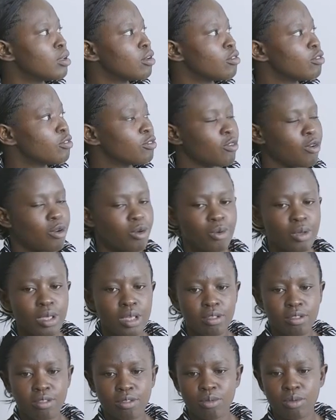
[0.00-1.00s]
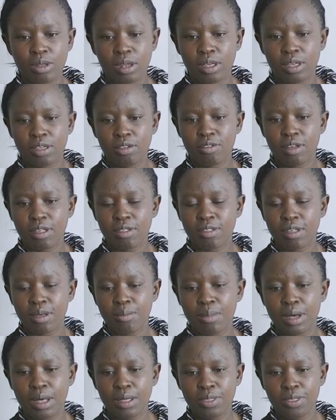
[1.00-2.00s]
4 weeks will give us a
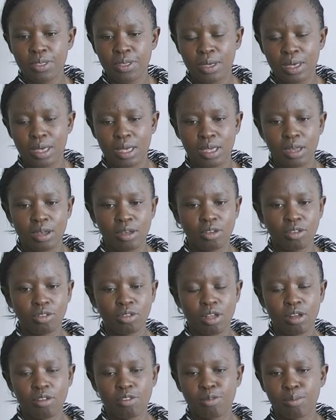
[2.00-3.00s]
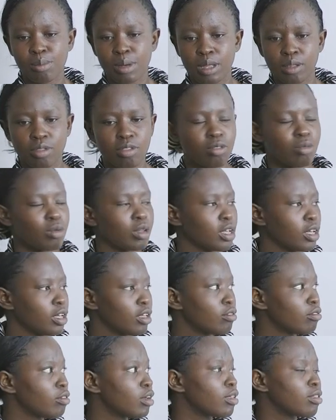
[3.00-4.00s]
month, and 12 months will
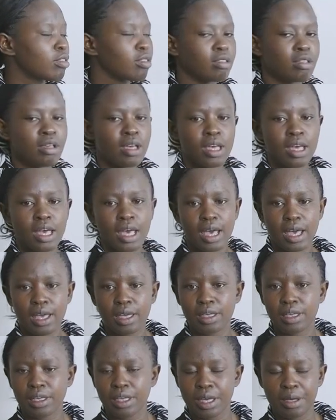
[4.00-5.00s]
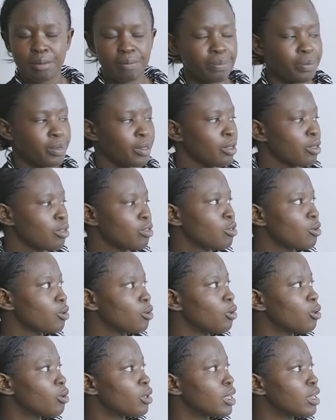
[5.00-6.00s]
give us a year. So
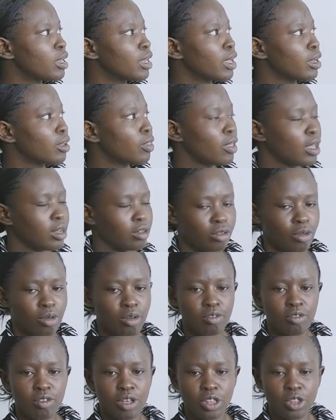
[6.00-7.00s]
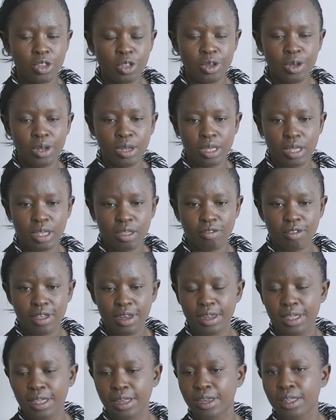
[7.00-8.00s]
looking at that conversion
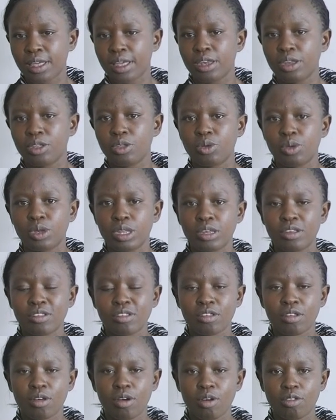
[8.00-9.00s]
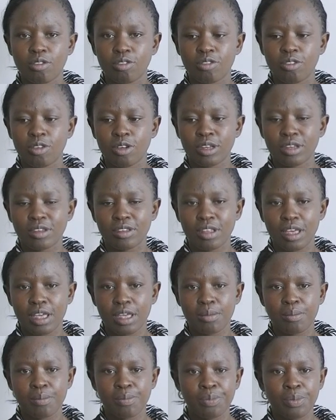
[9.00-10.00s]
given in any unit of
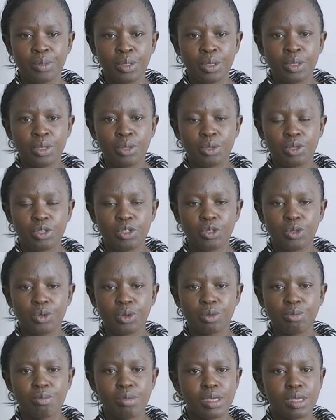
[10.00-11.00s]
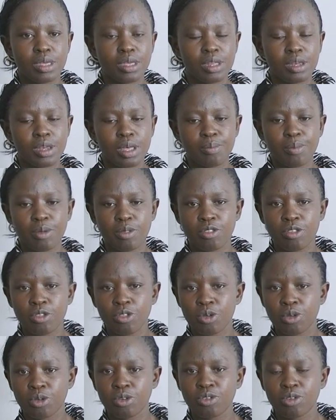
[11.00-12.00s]
time, we should be in a
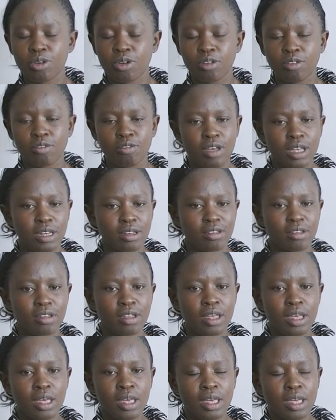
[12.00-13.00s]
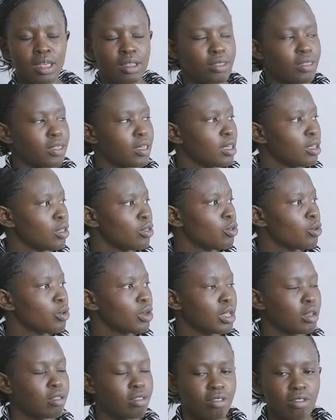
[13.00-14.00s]
position to convert the
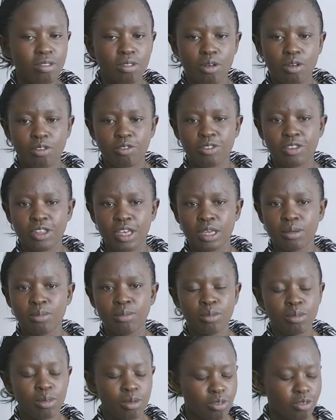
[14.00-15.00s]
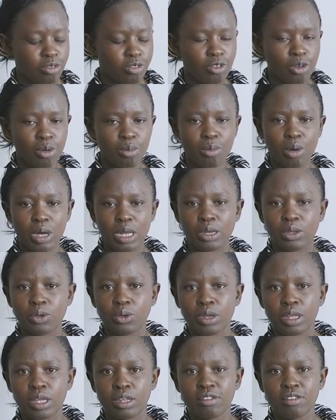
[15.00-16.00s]
units of time from one
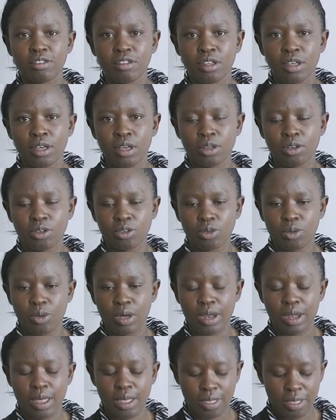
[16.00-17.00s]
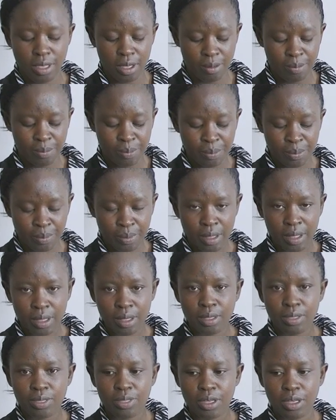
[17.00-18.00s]
unit to another.
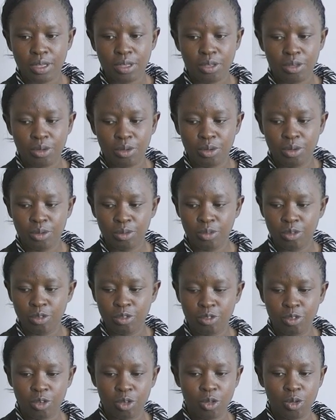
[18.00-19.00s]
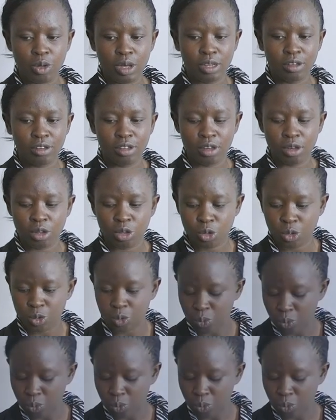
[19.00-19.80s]
Thank you for your attention.